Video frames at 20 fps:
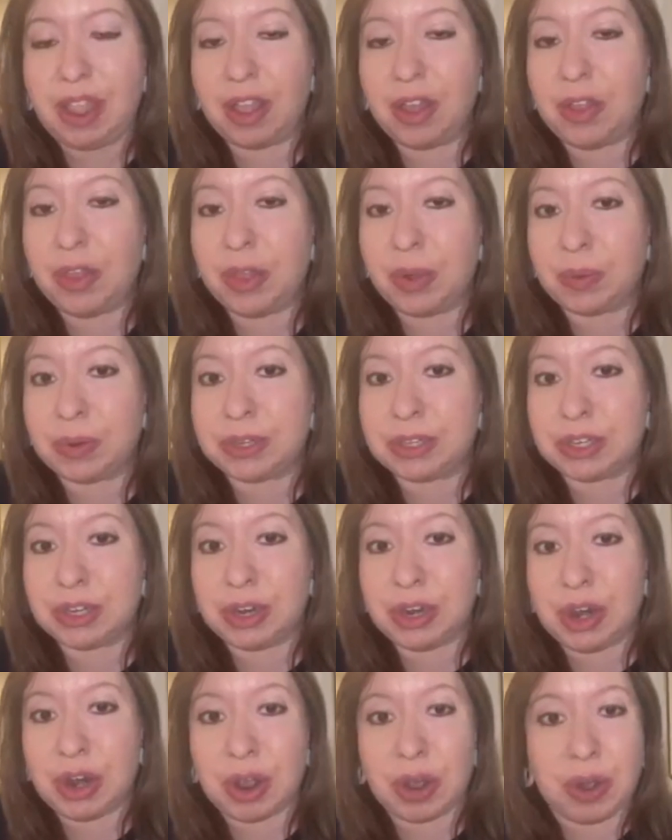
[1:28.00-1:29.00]
There was
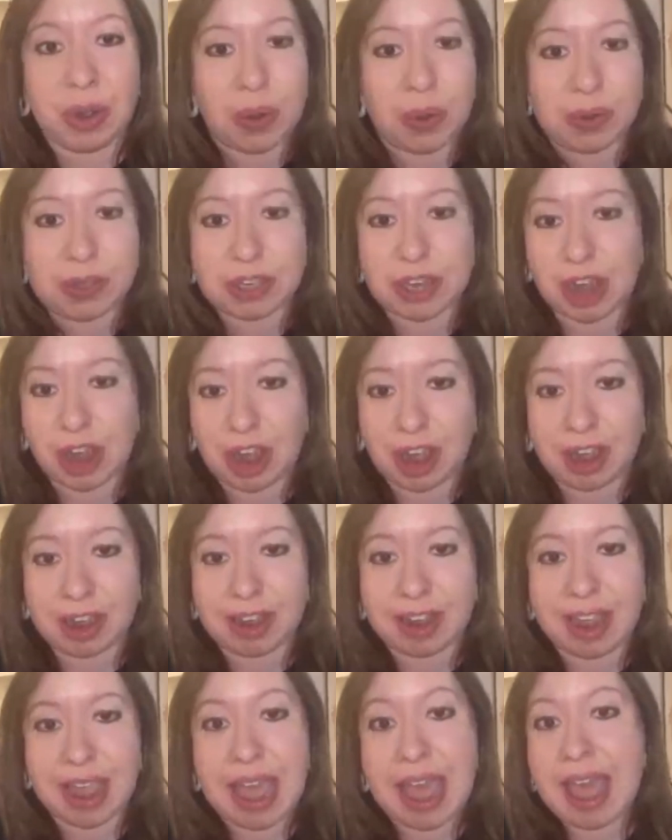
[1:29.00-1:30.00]
no
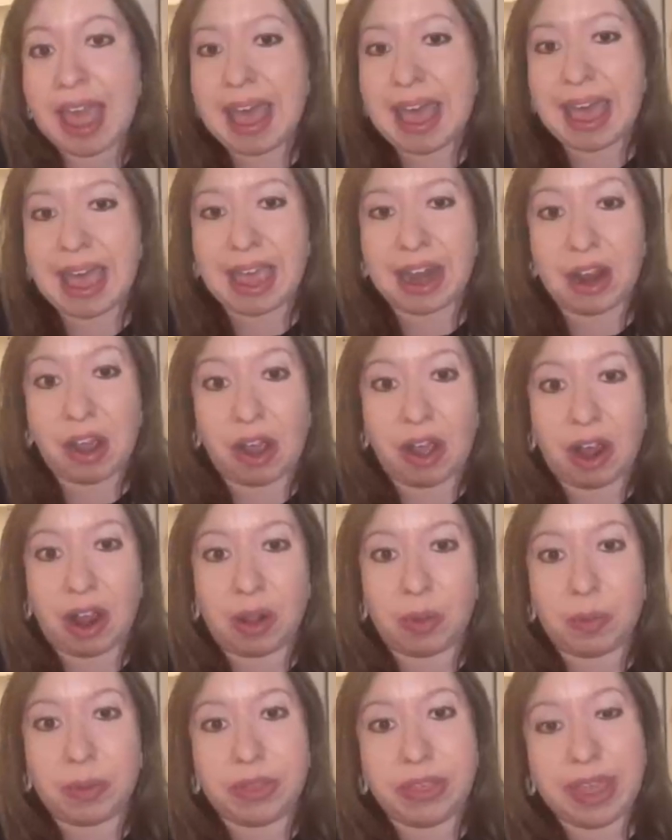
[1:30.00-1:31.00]
talk at
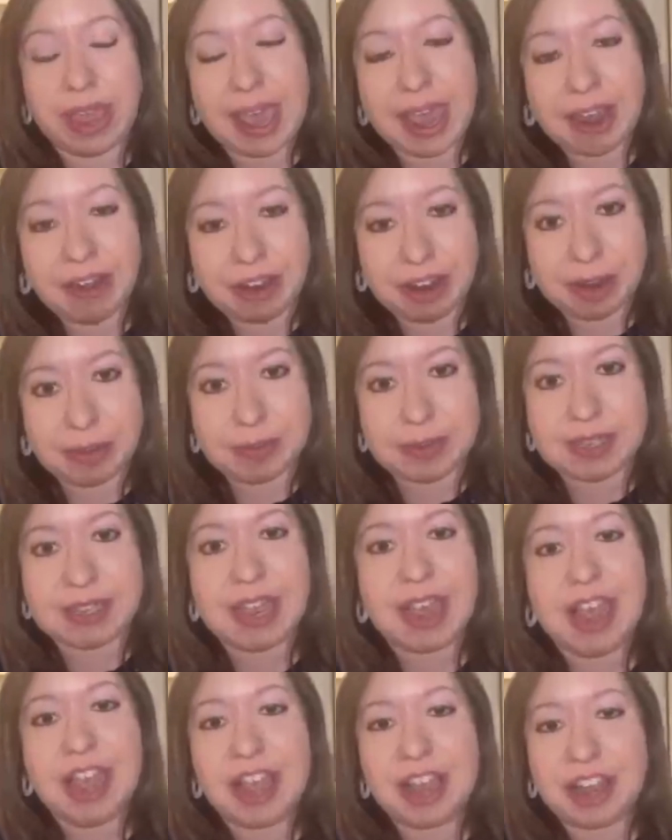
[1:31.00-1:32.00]
all with the Arabs
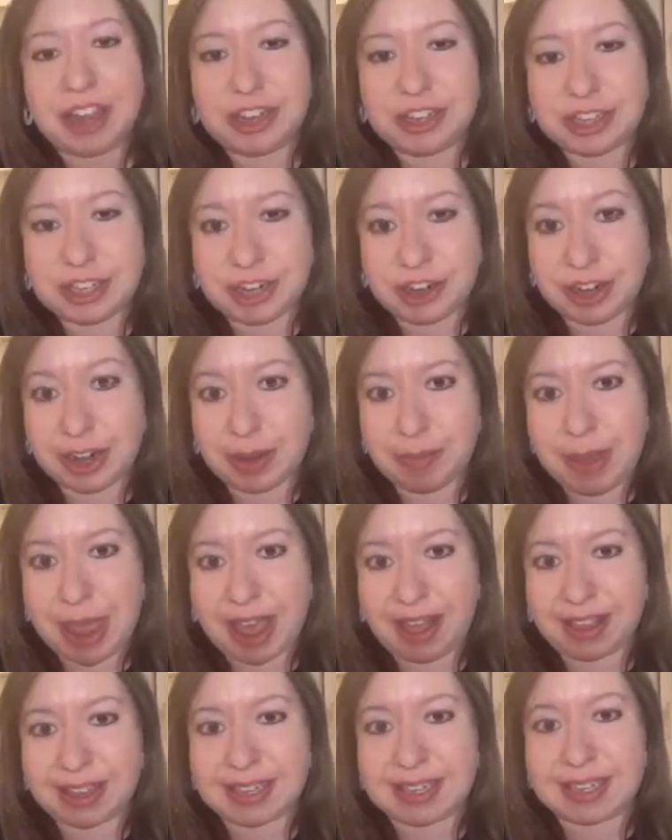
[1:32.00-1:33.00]
concerning
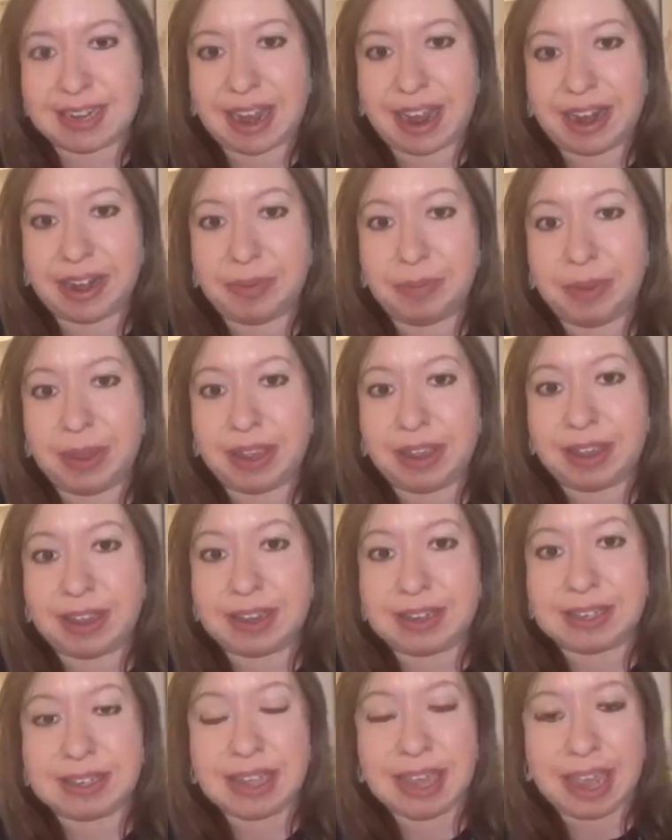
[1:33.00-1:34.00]
Palestine
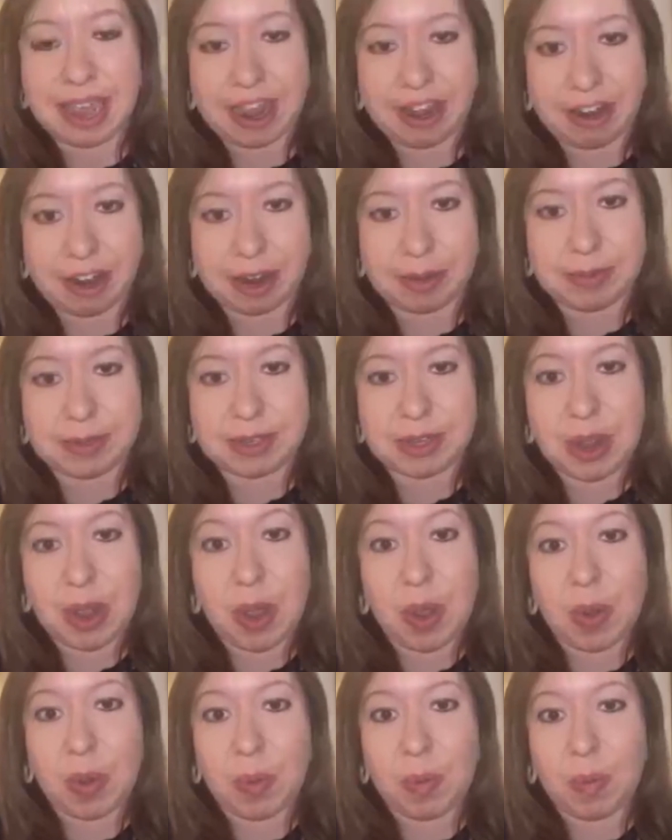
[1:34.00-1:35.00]
because the Arabs
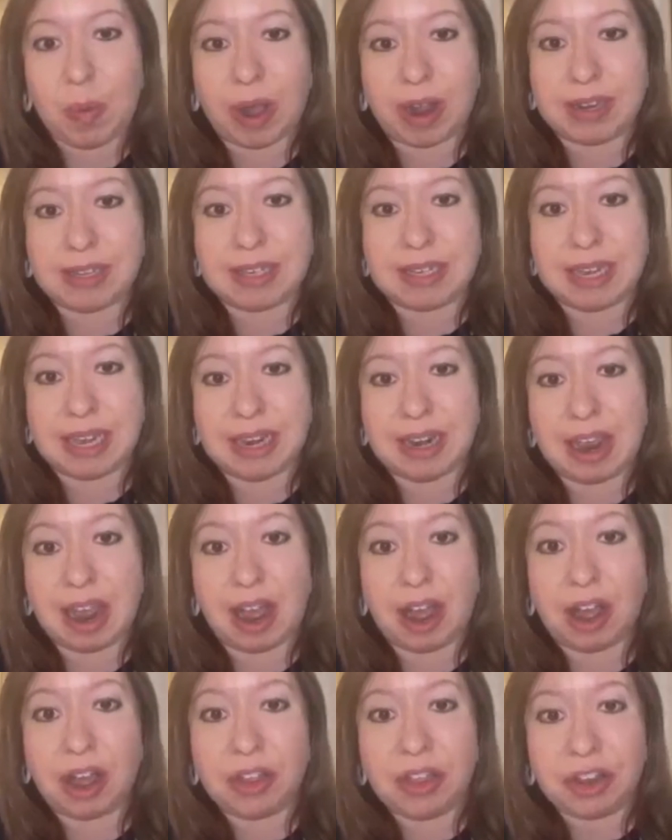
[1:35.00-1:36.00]
wanted
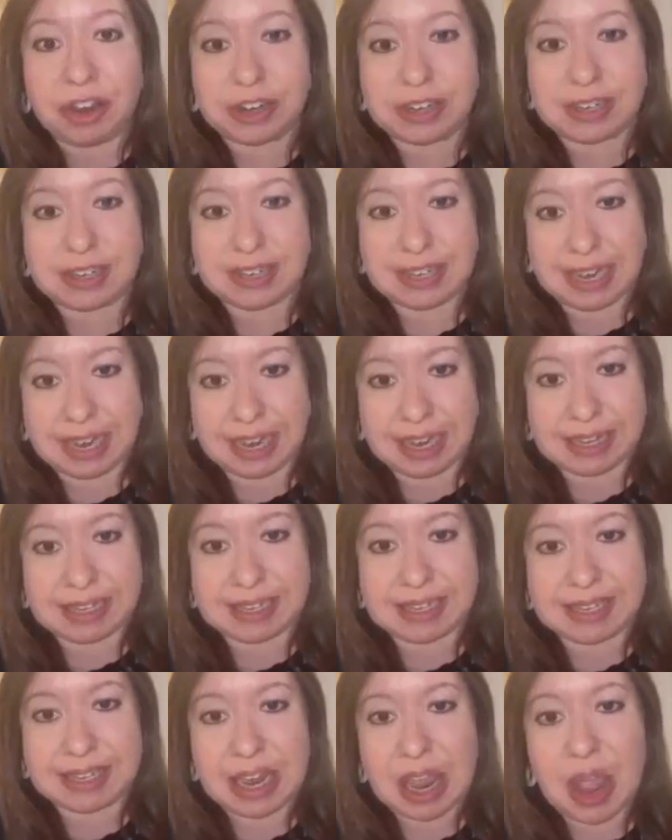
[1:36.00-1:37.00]
other
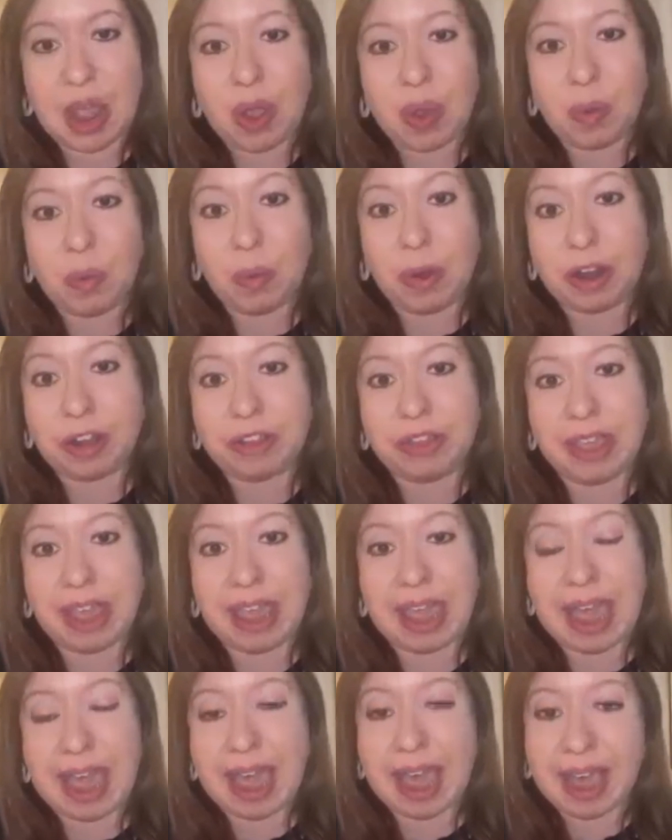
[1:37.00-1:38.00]
states where
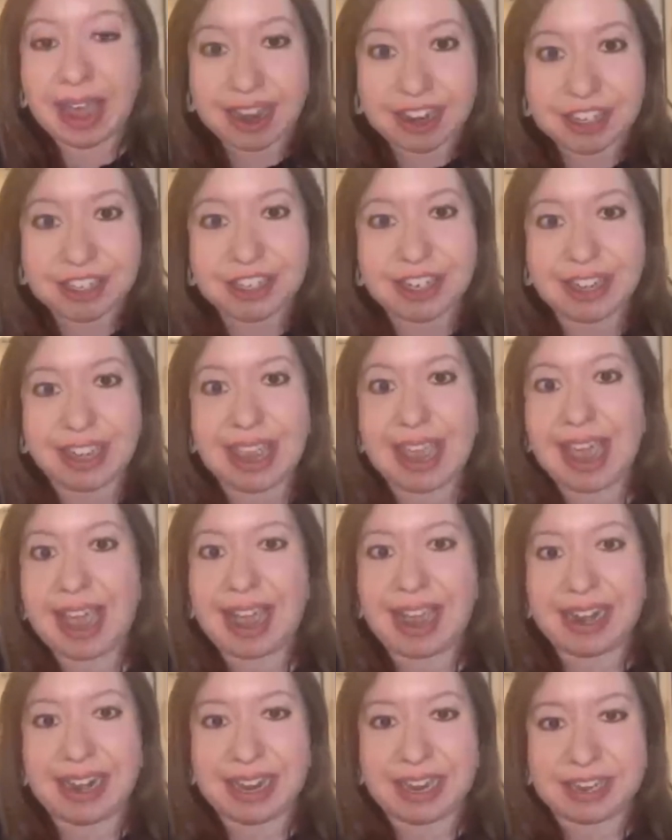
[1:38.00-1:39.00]
they actually
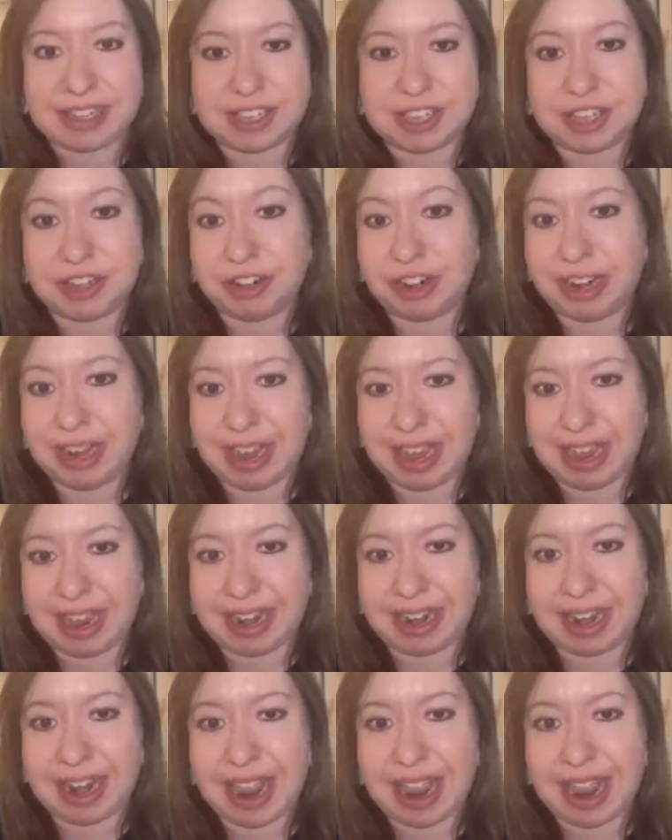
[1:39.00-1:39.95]
had history in.